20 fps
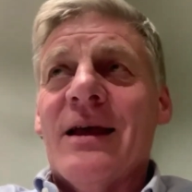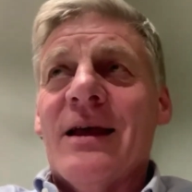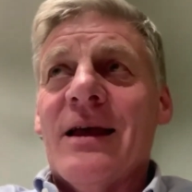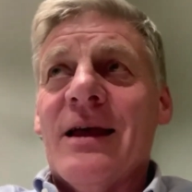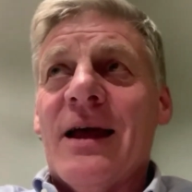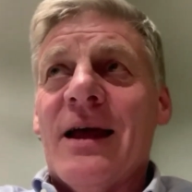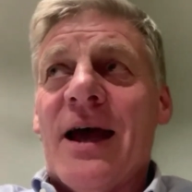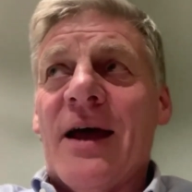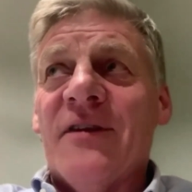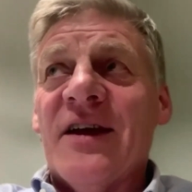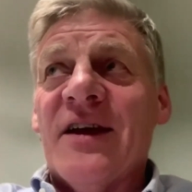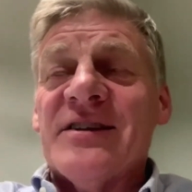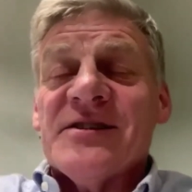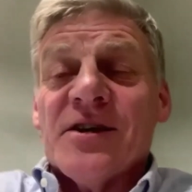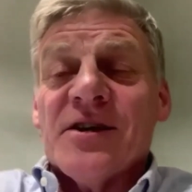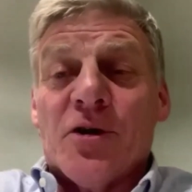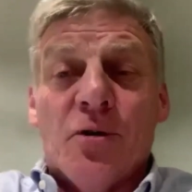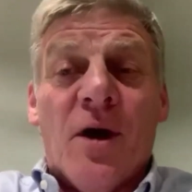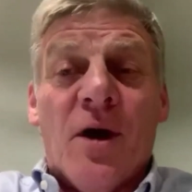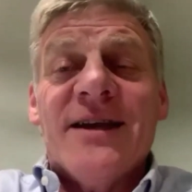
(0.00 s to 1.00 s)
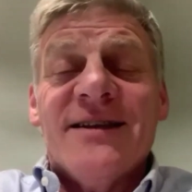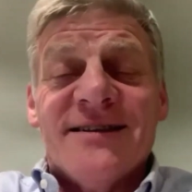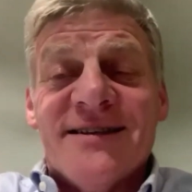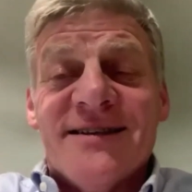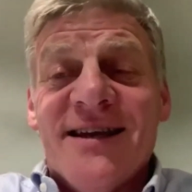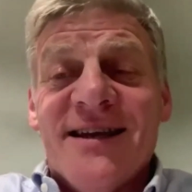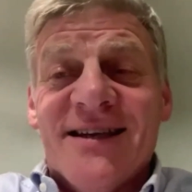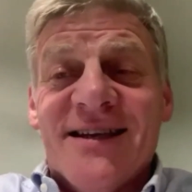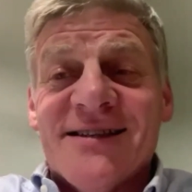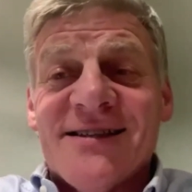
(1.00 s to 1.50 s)
That's a great
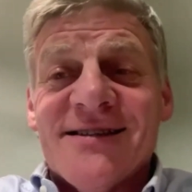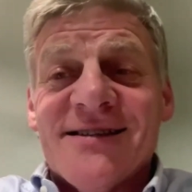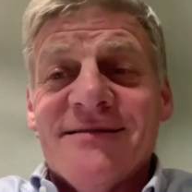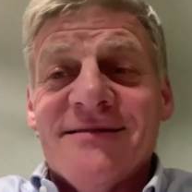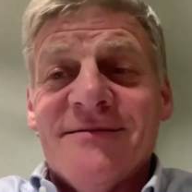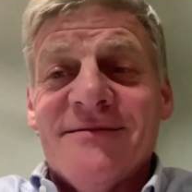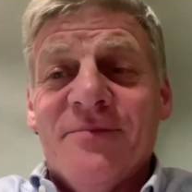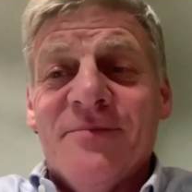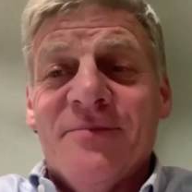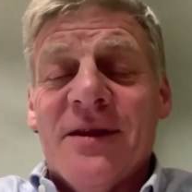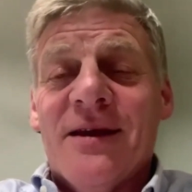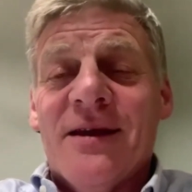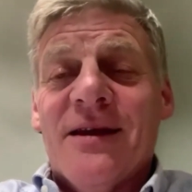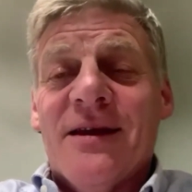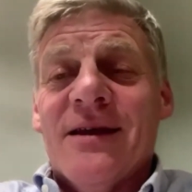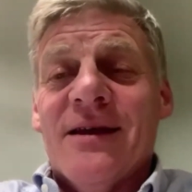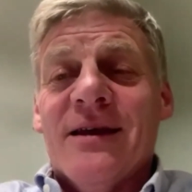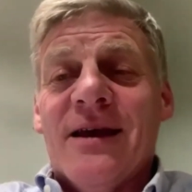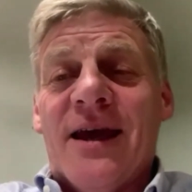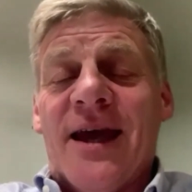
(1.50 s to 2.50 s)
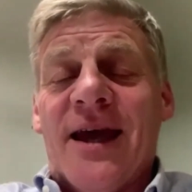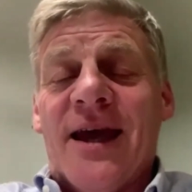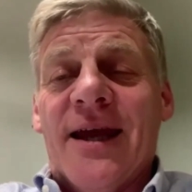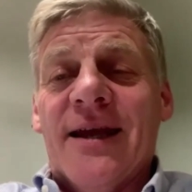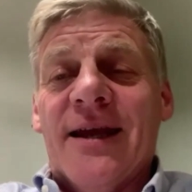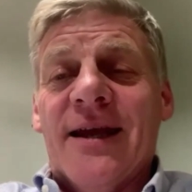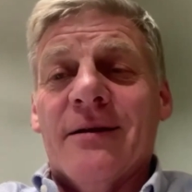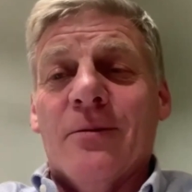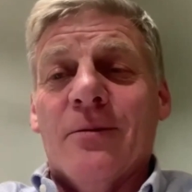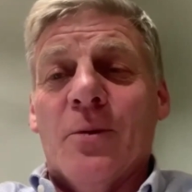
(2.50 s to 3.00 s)
test.
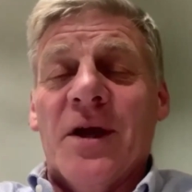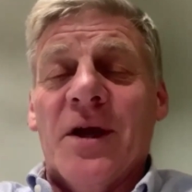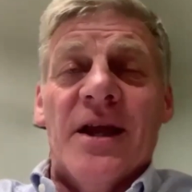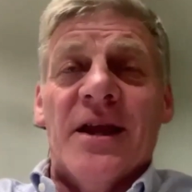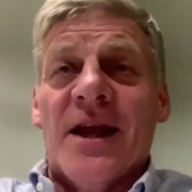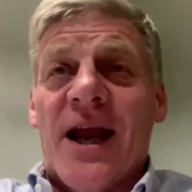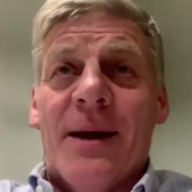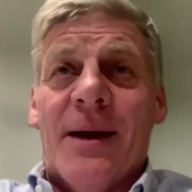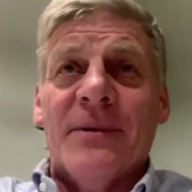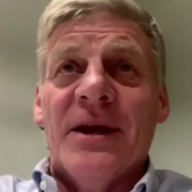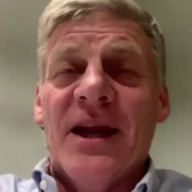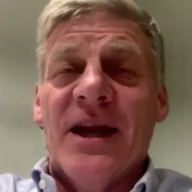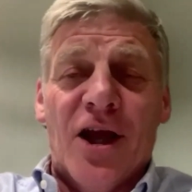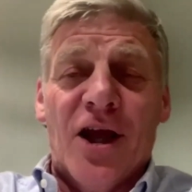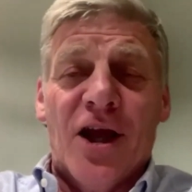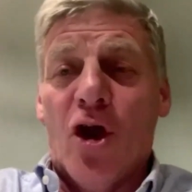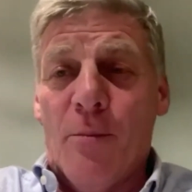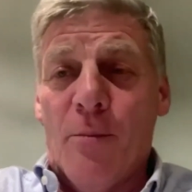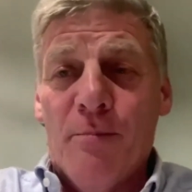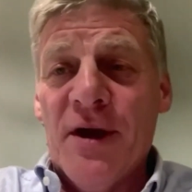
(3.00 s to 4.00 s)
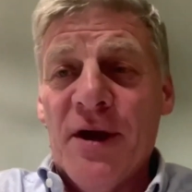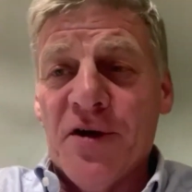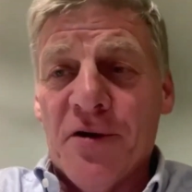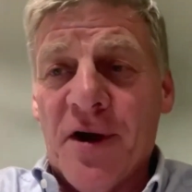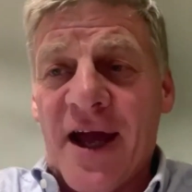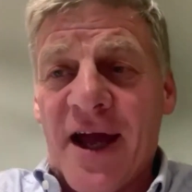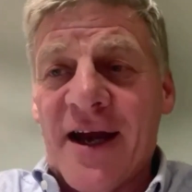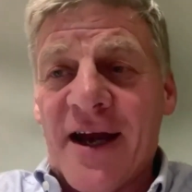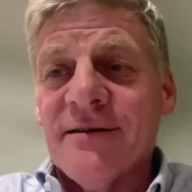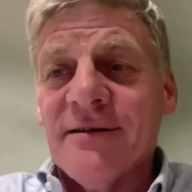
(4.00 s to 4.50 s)
And we ended up getting a lot better
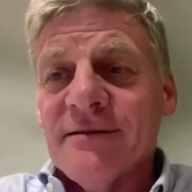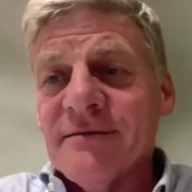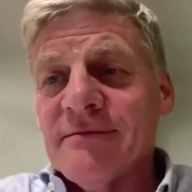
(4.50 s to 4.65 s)
at it,